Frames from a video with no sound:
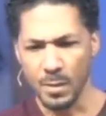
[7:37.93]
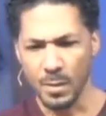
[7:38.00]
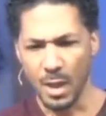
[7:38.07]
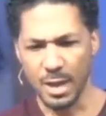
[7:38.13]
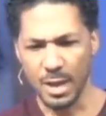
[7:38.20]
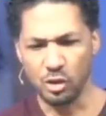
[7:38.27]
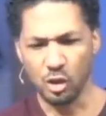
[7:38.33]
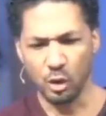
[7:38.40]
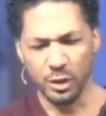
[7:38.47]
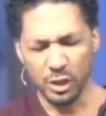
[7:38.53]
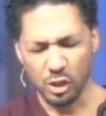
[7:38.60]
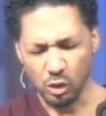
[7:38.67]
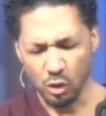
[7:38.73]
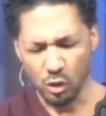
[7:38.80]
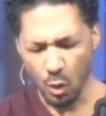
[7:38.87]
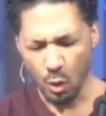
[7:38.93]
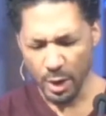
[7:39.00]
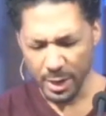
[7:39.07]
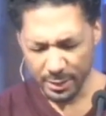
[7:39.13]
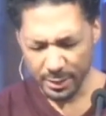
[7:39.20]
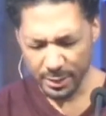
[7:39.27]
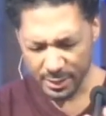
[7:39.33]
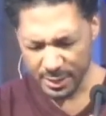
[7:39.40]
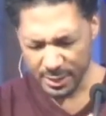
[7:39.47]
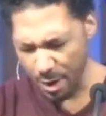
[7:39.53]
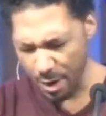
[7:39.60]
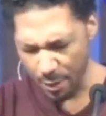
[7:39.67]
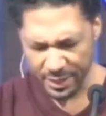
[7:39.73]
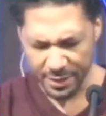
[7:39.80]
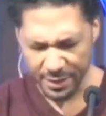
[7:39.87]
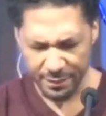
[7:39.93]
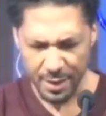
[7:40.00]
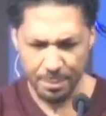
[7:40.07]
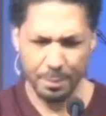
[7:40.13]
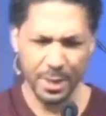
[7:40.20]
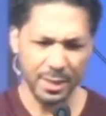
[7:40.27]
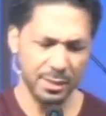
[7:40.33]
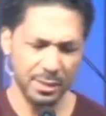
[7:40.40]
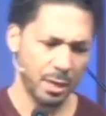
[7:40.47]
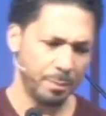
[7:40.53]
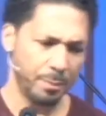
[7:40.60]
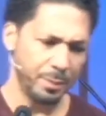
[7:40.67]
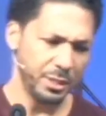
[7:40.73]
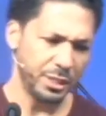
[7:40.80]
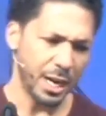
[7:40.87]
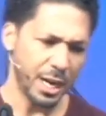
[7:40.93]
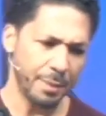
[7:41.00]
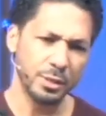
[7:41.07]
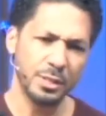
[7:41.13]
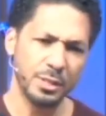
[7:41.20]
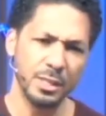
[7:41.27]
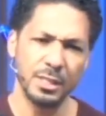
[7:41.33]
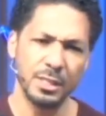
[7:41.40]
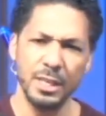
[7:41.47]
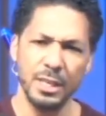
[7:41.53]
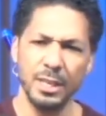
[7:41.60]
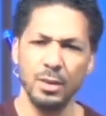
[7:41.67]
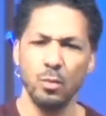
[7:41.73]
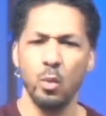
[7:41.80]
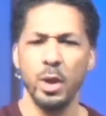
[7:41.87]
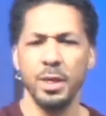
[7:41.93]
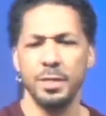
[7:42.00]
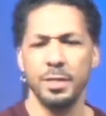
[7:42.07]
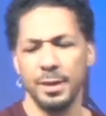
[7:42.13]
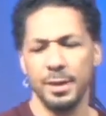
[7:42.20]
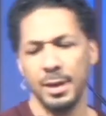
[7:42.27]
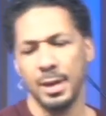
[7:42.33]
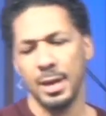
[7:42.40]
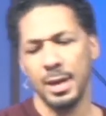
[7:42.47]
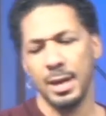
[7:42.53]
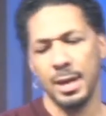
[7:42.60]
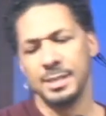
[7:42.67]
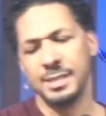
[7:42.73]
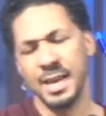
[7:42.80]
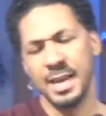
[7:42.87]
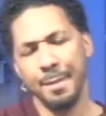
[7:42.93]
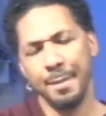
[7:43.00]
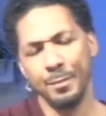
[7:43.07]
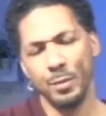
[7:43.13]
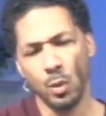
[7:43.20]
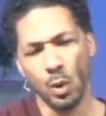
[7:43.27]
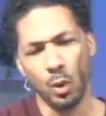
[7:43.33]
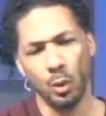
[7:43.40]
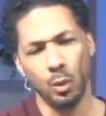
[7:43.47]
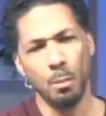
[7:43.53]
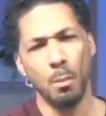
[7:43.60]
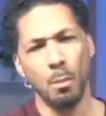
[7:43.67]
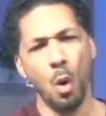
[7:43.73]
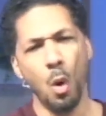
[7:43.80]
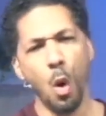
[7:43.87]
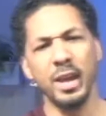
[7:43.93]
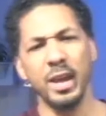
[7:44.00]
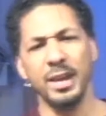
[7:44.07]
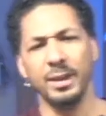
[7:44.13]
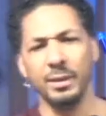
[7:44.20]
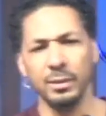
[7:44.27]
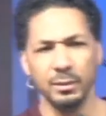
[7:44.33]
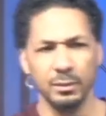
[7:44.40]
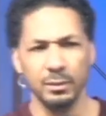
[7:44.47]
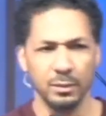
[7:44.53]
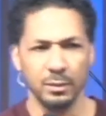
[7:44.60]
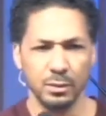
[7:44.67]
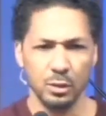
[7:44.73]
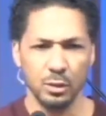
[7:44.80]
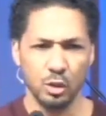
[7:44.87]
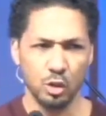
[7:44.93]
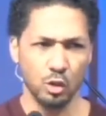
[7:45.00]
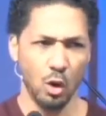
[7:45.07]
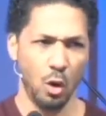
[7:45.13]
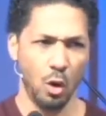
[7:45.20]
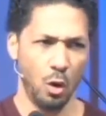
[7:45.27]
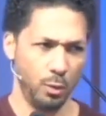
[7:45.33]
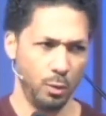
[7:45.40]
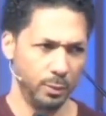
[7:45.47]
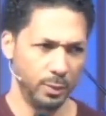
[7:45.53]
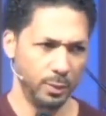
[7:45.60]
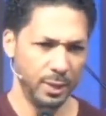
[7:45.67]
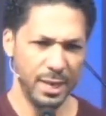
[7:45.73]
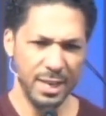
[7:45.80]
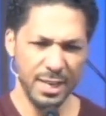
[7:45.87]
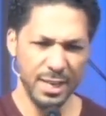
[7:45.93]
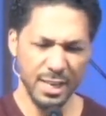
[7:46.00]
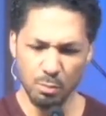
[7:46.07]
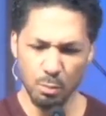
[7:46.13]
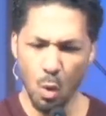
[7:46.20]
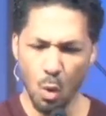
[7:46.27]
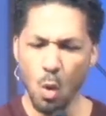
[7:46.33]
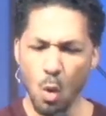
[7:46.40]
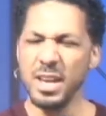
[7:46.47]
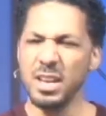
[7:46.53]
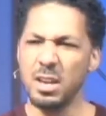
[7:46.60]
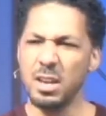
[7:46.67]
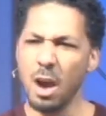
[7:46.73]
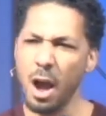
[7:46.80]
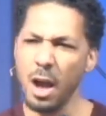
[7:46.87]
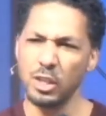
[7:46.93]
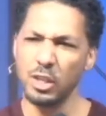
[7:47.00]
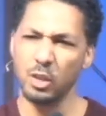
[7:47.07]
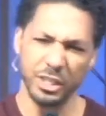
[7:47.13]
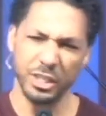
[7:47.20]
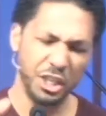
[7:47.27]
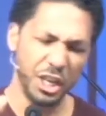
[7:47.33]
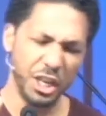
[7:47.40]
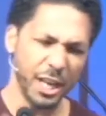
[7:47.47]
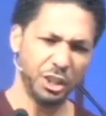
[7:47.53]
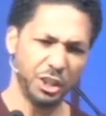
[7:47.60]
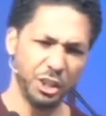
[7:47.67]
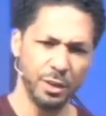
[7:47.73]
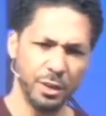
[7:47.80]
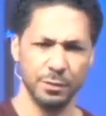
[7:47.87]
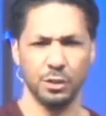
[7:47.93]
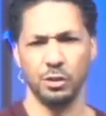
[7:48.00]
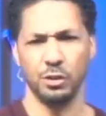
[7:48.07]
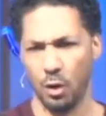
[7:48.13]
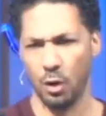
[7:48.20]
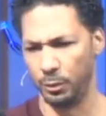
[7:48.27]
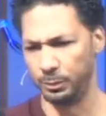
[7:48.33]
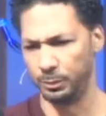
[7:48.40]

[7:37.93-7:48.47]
And so this story, this narrative, it picks up in chapter 16 with Samuel mourning Saul. He is mourning God's rejection of Saul.